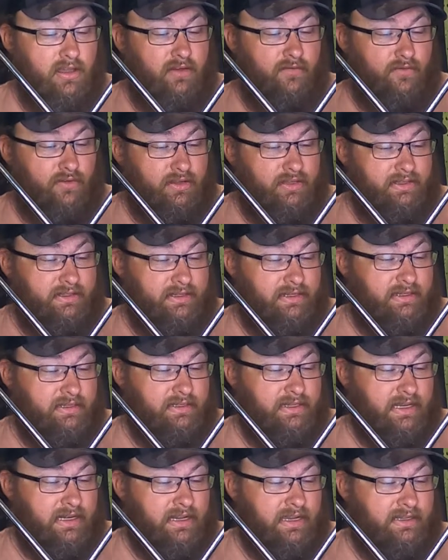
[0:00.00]
For
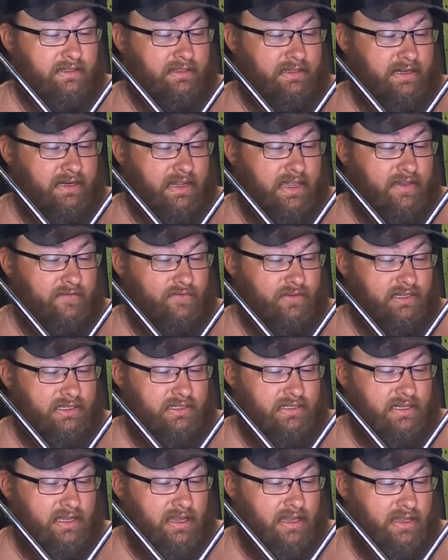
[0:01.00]
instance, a 19.5 inch
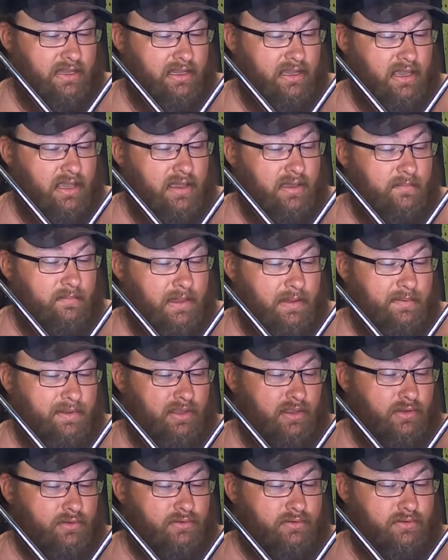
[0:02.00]
sai may be
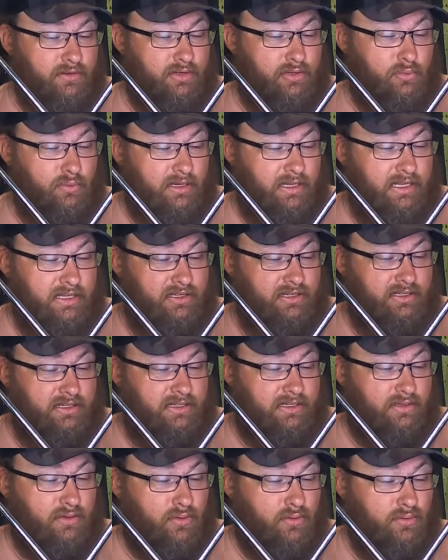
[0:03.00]
closer to 20
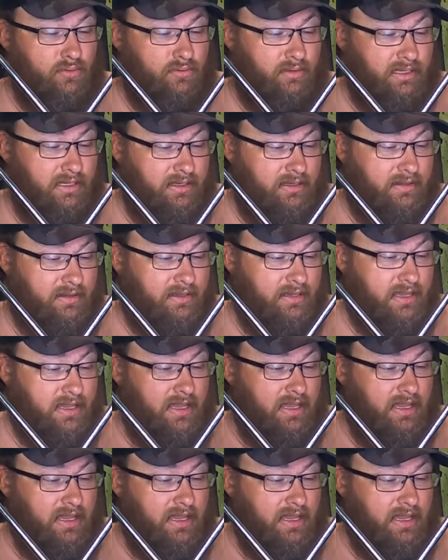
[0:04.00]
inches in total length.